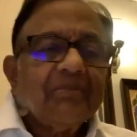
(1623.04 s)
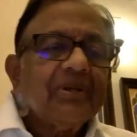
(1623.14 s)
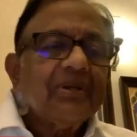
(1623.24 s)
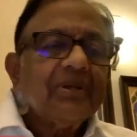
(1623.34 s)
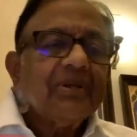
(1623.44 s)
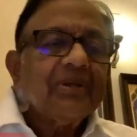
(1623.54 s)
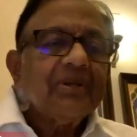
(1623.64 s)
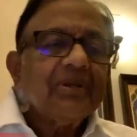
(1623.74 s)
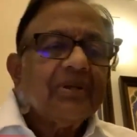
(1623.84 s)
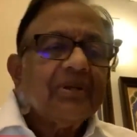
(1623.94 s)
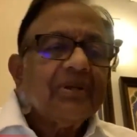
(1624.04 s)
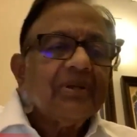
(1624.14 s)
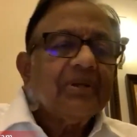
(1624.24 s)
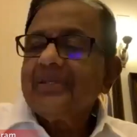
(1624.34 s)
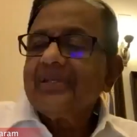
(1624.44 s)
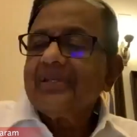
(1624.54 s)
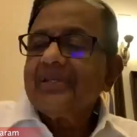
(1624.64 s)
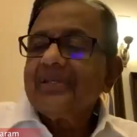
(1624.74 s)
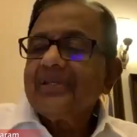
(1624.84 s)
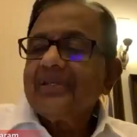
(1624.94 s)
But here you find
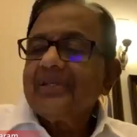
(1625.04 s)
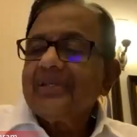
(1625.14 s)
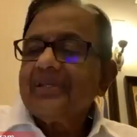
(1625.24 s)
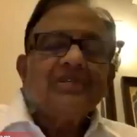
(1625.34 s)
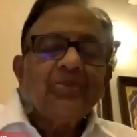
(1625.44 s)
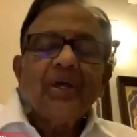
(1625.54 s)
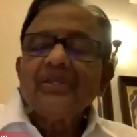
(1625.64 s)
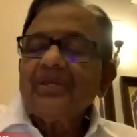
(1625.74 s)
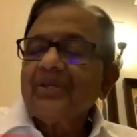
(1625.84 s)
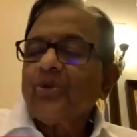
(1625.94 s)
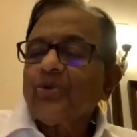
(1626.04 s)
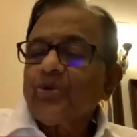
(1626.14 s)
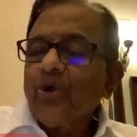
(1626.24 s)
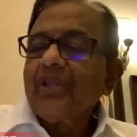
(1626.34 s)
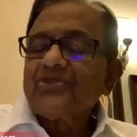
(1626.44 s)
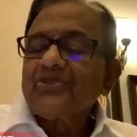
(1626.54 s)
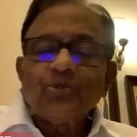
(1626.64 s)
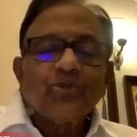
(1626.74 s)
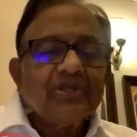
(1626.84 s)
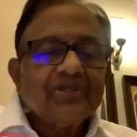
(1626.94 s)
21-year-old college
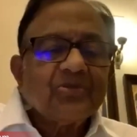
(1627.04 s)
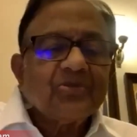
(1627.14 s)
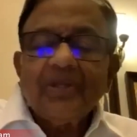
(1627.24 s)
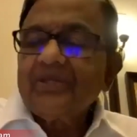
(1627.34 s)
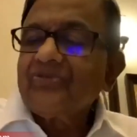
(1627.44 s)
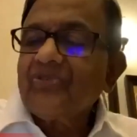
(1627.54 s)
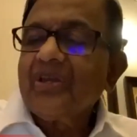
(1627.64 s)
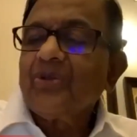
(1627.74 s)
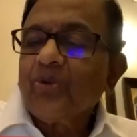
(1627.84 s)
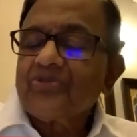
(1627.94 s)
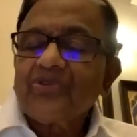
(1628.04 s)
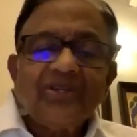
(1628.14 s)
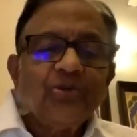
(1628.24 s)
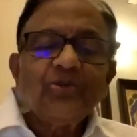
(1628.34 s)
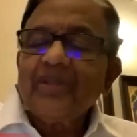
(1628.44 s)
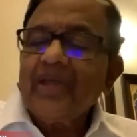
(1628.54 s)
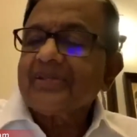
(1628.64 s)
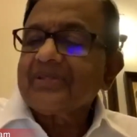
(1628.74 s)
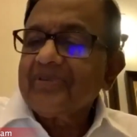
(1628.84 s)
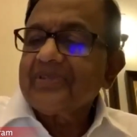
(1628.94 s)
students, 23-year-old trade union
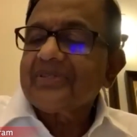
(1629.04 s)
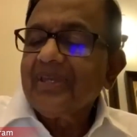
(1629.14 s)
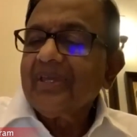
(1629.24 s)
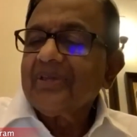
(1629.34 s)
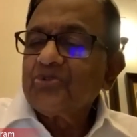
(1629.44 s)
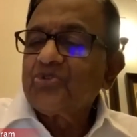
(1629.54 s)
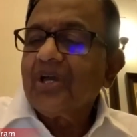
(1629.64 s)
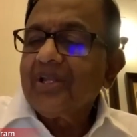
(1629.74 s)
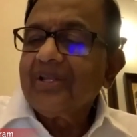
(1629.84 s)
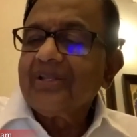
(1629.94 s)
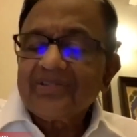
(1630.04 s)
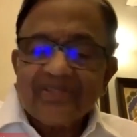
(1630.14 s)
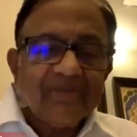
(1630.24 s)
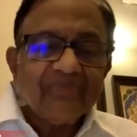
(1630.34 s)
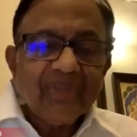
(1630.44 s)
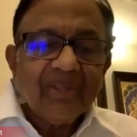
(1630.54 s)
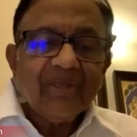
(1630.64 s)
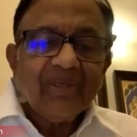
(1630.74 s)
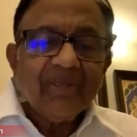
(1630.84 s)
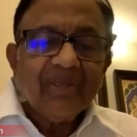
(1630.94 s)
activists, journalists,
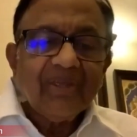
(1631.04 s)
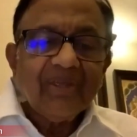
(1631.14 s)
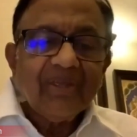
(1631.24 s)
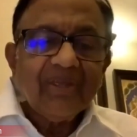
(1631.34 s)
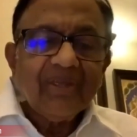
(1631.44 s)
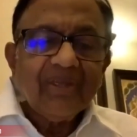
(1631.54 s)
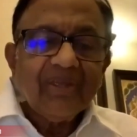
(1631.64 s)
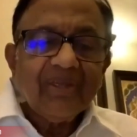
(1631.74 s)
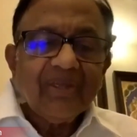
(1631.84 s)
a comic,